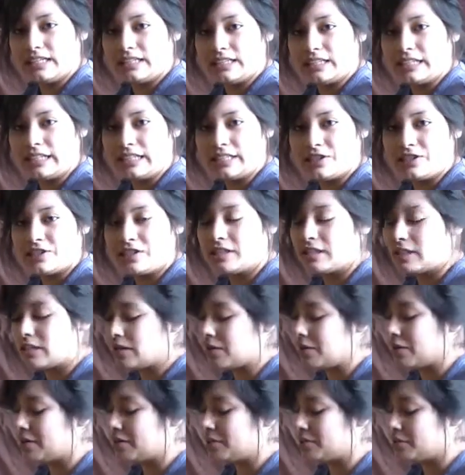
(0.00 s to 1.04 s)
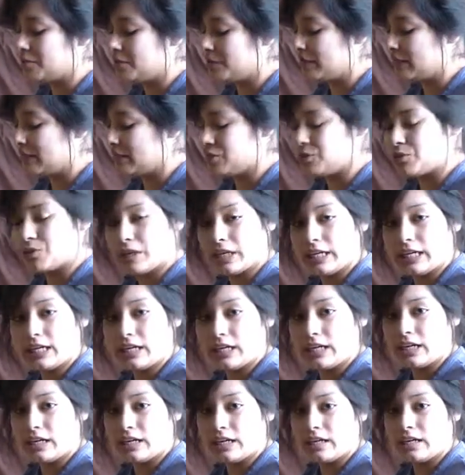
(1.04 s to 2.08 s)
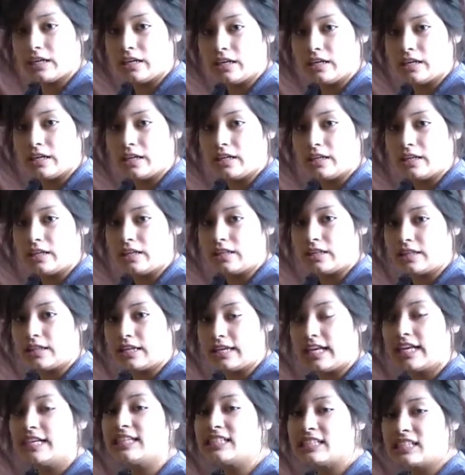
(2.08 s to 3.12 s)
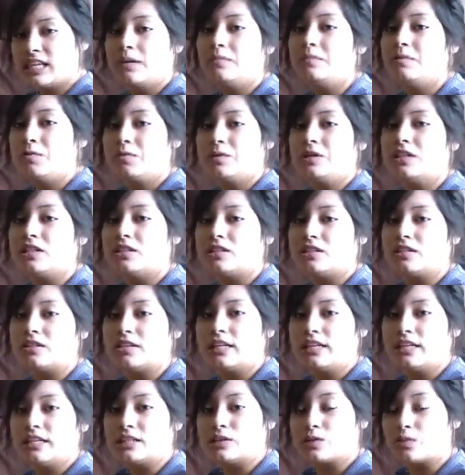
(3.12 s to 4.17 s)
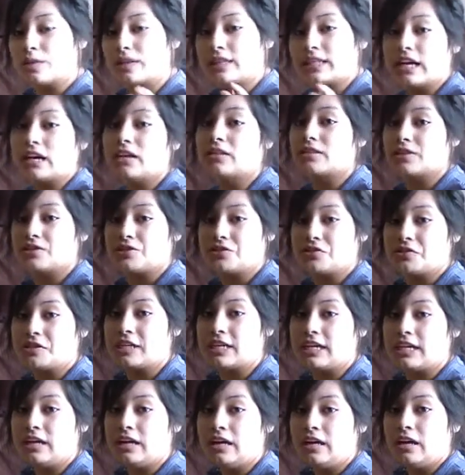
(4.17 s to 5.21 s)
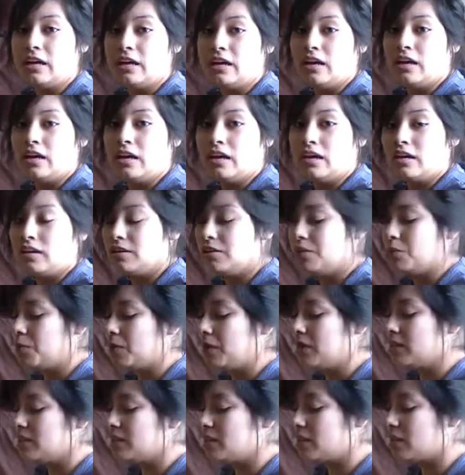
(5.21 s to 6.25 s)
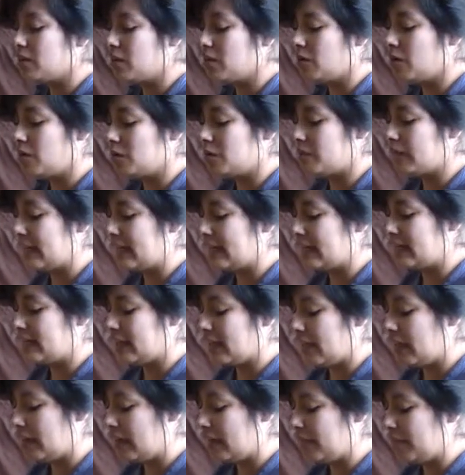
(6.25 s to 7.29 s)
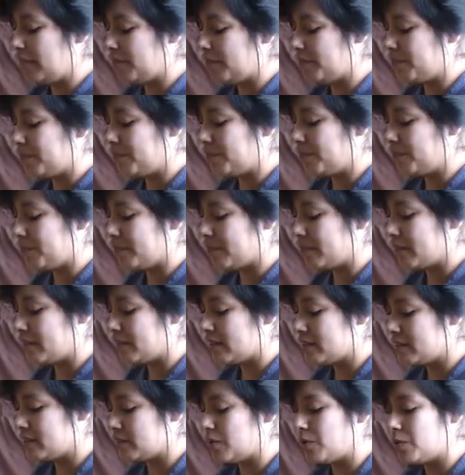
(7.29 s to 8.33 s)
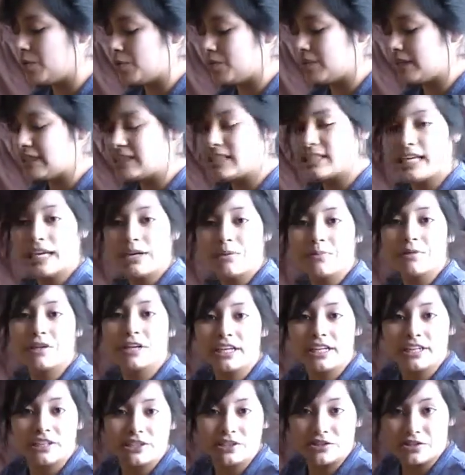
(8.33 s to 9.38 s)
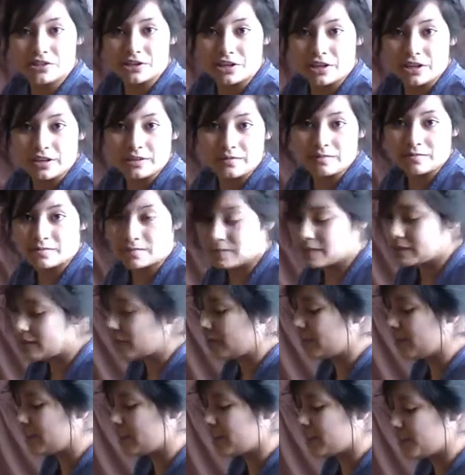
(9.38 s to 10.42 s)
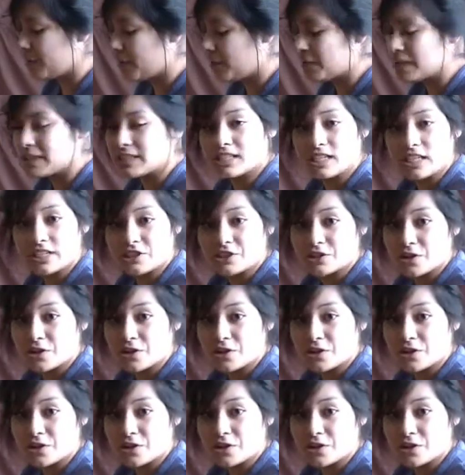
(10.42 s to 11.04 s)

teaching or doing the trick, the next time you want to do it is without the treat. You want to go like, um, so let's say we're going to do turn. So let's focus on